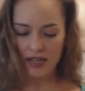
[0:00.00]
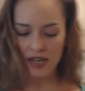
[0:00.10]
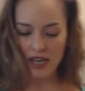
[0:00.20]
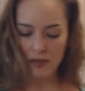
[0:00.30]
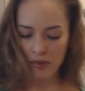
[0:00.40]

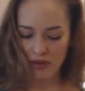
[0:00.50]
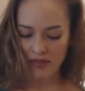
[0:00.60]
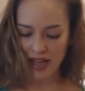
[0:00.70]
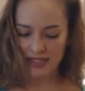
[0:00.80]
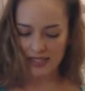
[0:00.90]
Then I
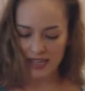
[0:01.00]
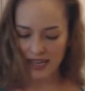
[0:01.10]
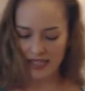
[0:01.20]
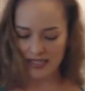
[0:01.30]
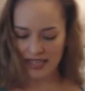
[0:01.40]
put that
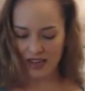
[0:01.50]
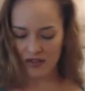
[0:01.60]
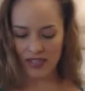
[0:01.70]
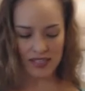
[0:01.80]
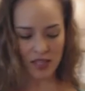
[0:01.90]
side
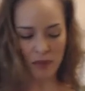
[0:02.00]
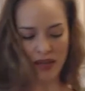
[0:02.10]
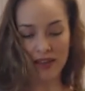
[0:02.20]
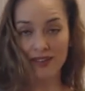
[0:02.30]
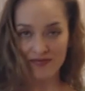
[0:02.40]
down into the
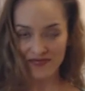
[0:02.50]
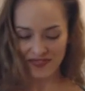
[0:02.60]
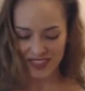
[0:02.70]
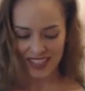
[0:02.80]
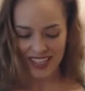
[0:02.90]
pan,
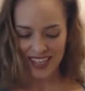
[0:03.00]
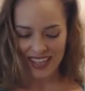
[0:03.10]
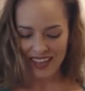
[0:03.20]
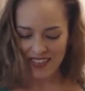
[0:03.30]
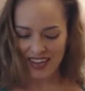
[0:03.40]

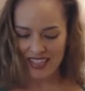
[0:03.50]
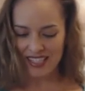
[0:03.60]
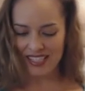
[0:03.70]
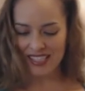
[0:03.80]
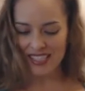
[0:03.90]
and then I
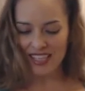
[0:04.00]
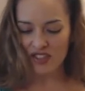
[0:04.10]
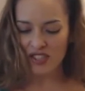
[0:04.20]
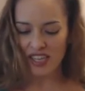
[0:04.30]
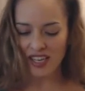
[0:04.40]
season the
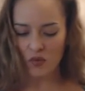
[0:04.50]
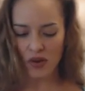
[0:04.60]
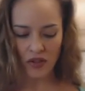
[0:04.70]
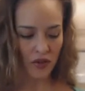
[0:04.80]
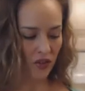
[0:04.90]
other side
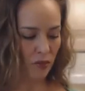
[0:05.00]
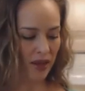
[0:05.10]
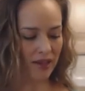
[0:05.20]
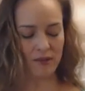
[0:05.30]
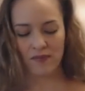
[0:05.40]
while they're in the
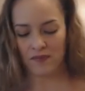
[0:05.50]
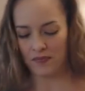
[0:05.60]
pan.